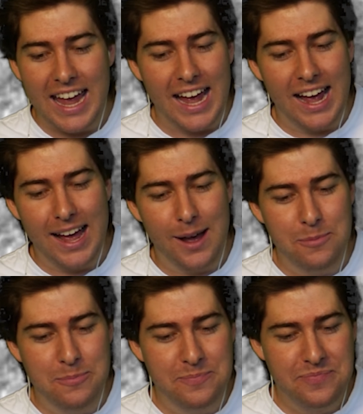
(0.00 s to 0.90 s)

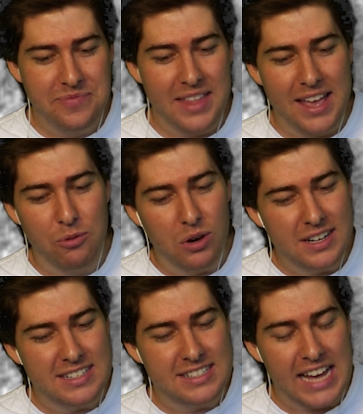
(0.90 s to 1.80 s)
What
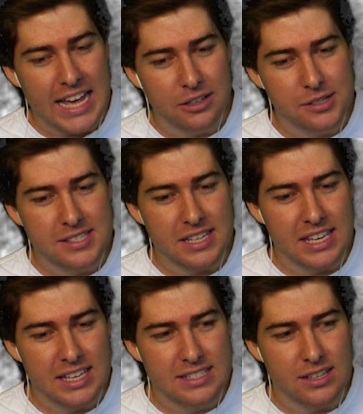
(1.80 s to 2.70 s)
it entails
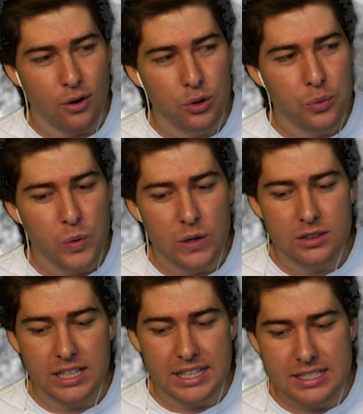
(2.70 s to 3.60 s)
is all the world
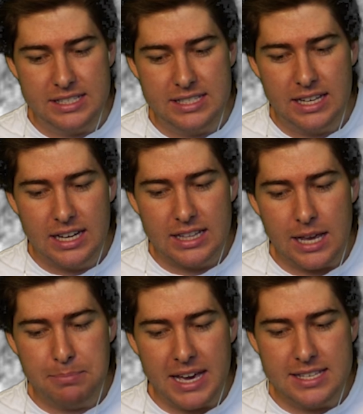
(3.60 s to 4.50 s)
leaders,
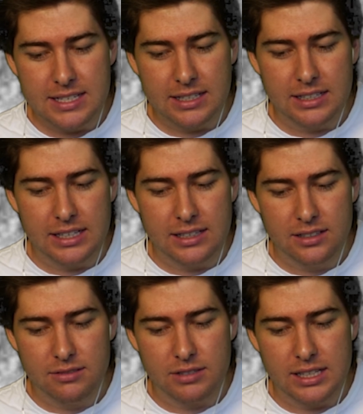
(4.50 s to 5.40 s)
they basically
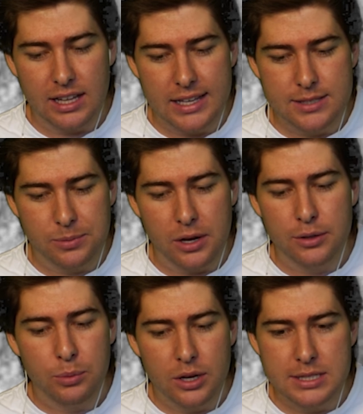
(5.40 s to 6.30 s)
realize, well,
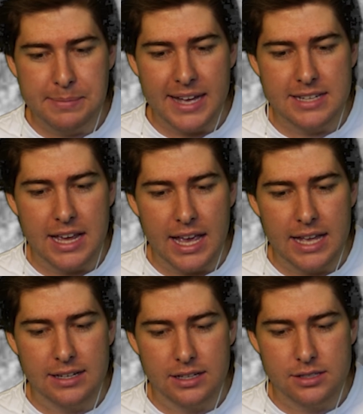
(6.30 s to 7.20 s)
the world's about to
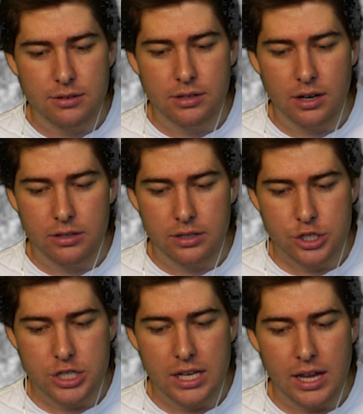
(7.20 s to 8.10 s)
end and it's all going to
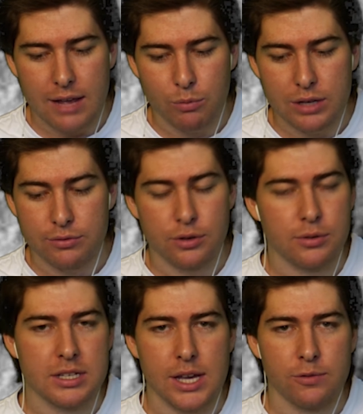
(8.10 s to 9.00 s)
shit and we've
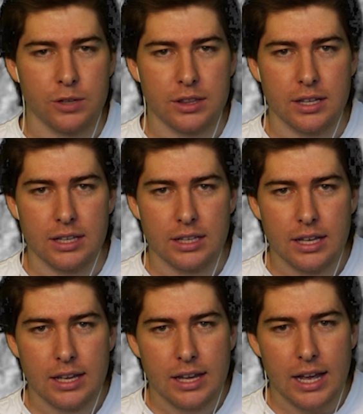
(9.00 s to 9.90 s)
ruined everything.
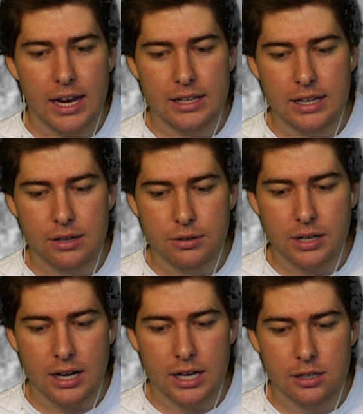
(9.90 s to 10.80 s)
And they all
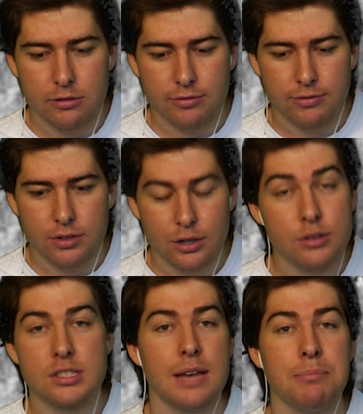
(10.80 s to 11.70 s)
kind of
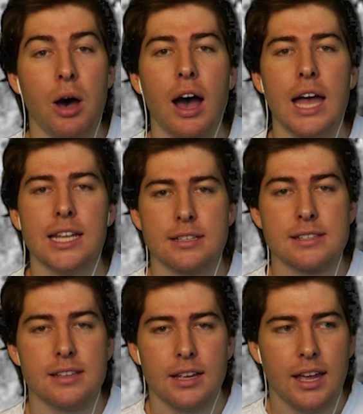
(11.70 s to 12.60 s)
lose their
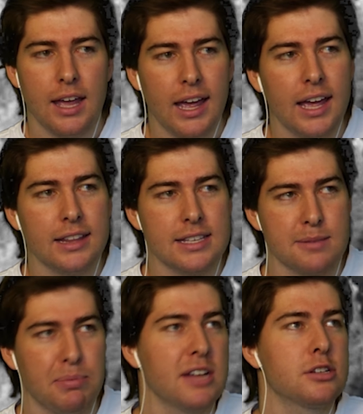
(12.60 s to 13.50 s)
minds. And there's
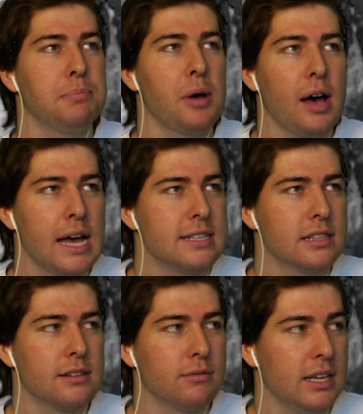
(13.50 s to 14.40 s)
a bunch of pies
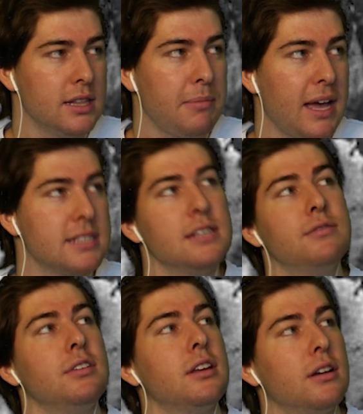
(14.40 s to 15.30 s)
in the
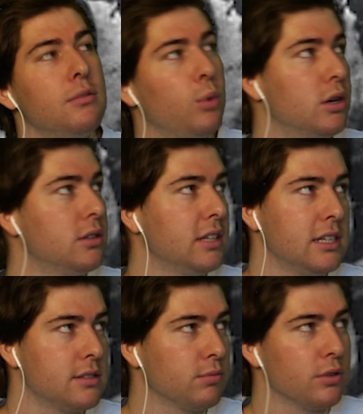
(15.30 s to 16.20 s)
massive, world
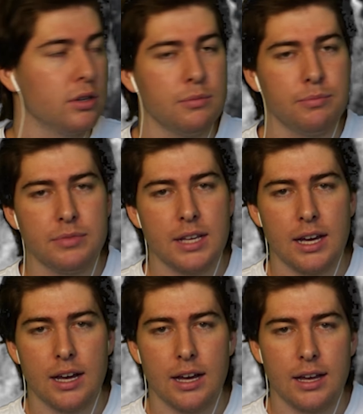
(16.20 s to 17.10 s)
leaders room.
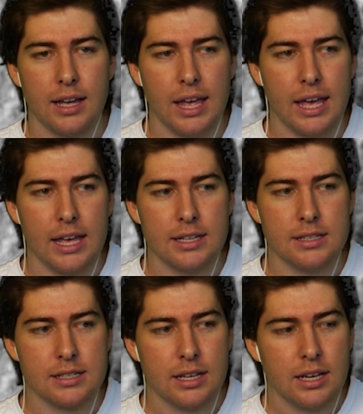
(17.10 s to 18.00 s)

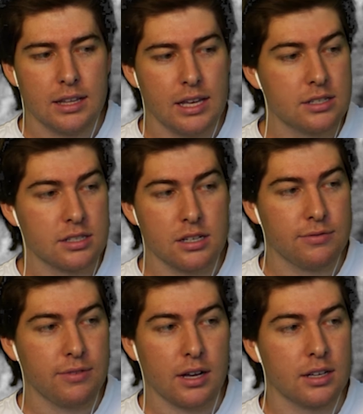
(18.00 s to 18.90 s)
And they just go,
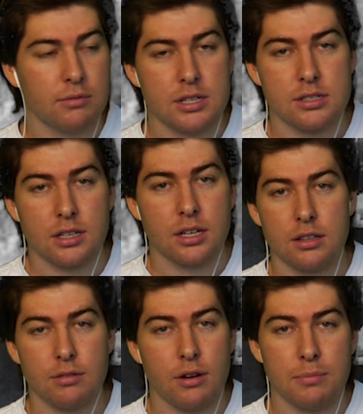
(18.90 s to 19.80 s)
fuck it, we're just
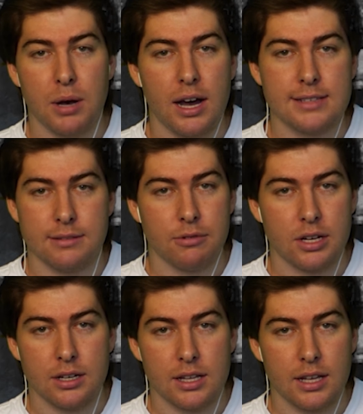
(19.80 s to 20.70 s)
throw pies at one
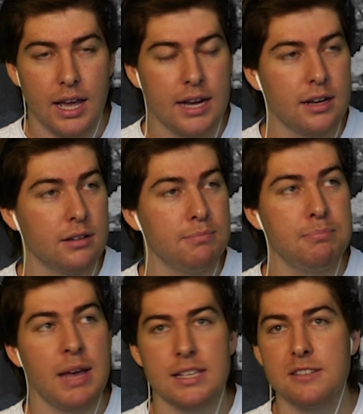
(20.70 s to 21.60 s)
another. And a
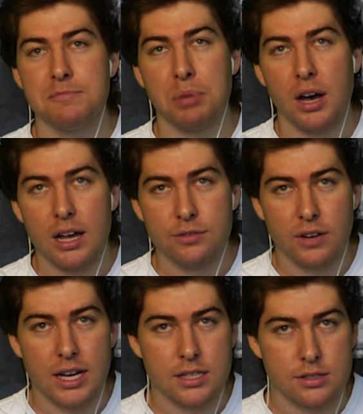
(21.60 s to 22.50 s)
massive pie
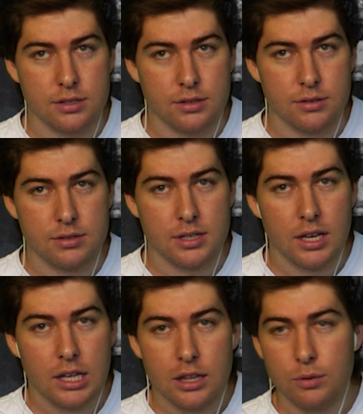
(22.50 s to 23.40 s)
fight ensues.
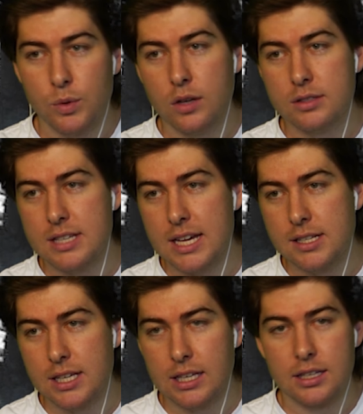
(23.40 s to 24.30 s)
The world's
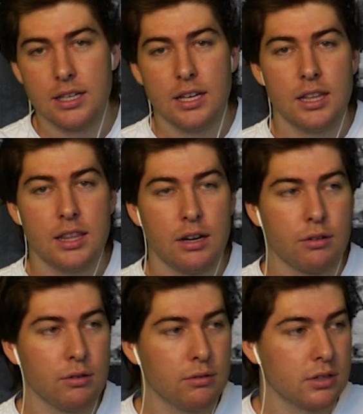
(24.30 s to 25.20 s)
ending. They're
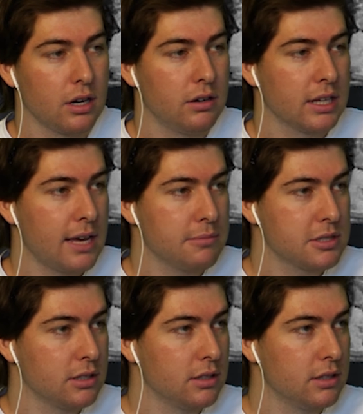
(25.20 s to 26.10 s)
all going
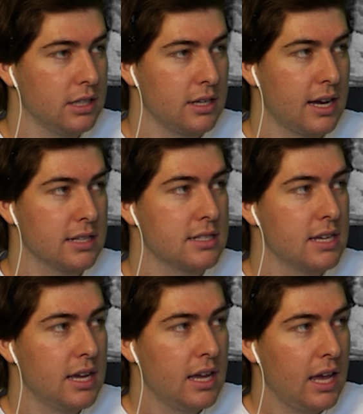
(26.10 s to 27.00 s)
absolutely nuts.
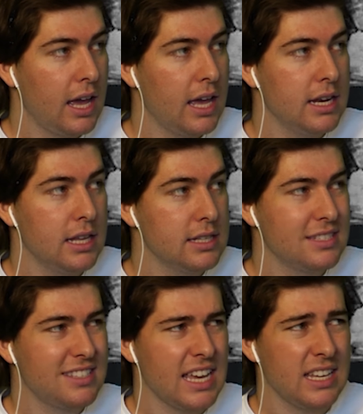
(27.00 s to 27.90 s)
And the
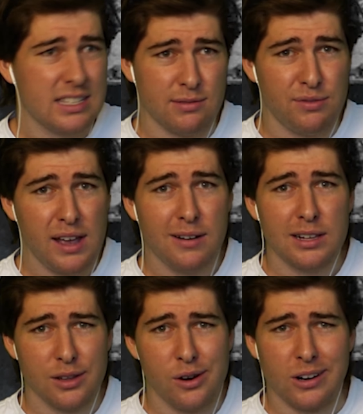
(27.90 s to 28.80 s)
scene is very
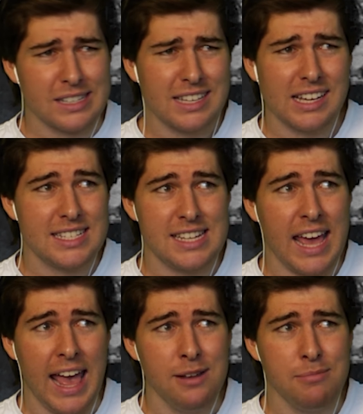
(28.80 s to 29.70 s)
long. It's like a
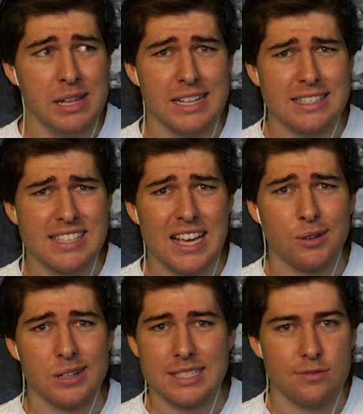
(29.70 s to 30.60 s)
10-minute
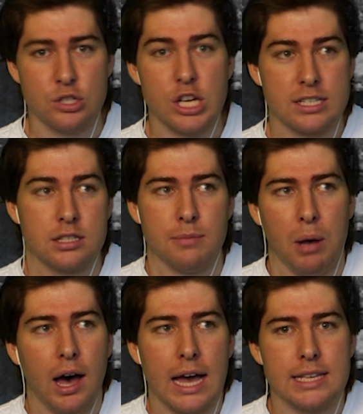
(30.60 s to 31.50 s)
sequence of just the
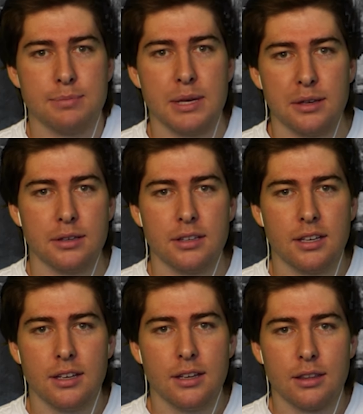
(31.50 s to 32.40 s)
pies being
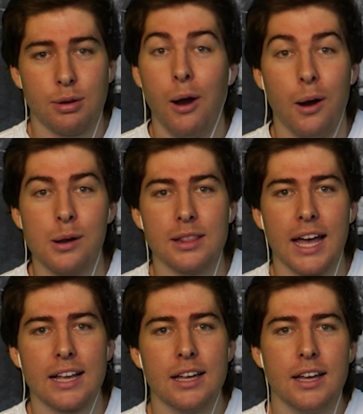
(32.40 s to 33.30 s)
thrown.
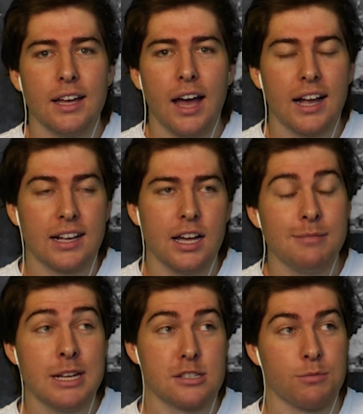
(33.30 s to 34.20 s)
Like, I can't
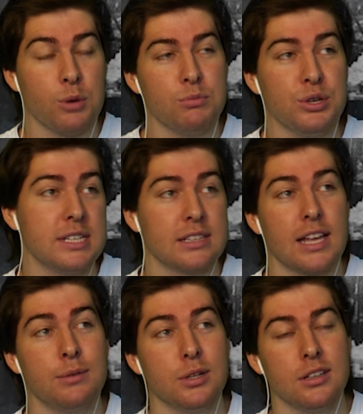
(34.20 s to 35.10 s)
imagine what music
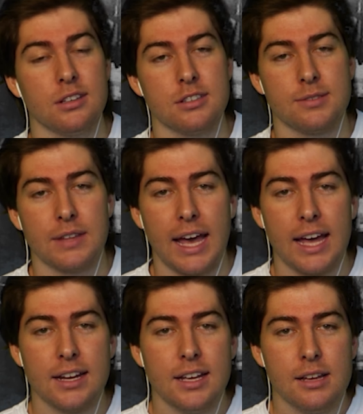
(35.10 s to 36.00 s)
they would have used for
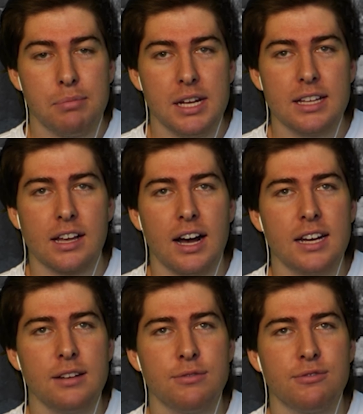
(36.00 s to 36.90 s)
that. But it
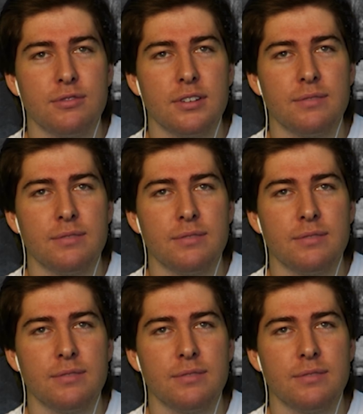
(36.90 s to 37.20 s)
kind of...